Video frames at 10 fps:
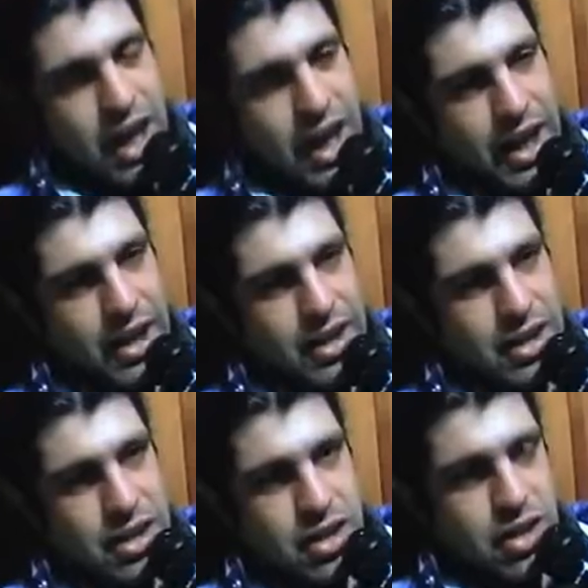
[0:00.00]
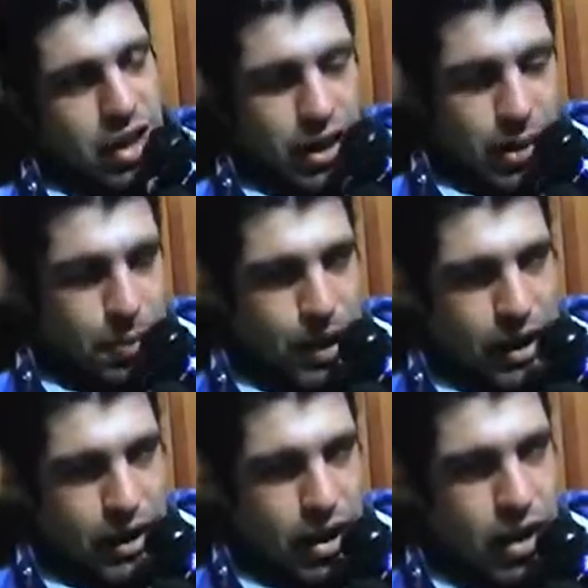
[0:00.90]
And this is just a little
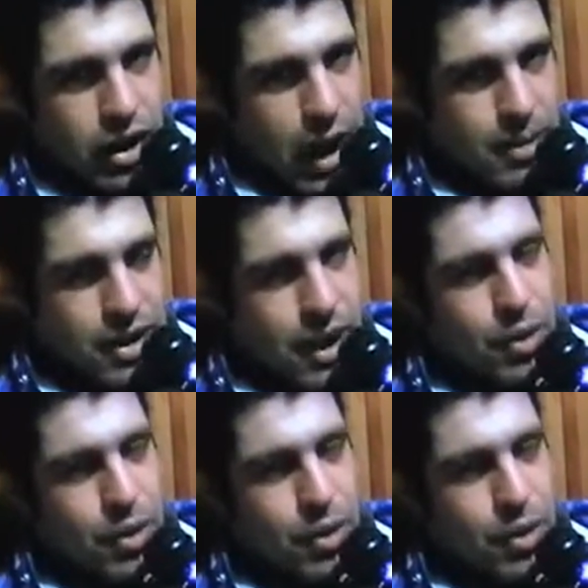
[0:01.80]
political comment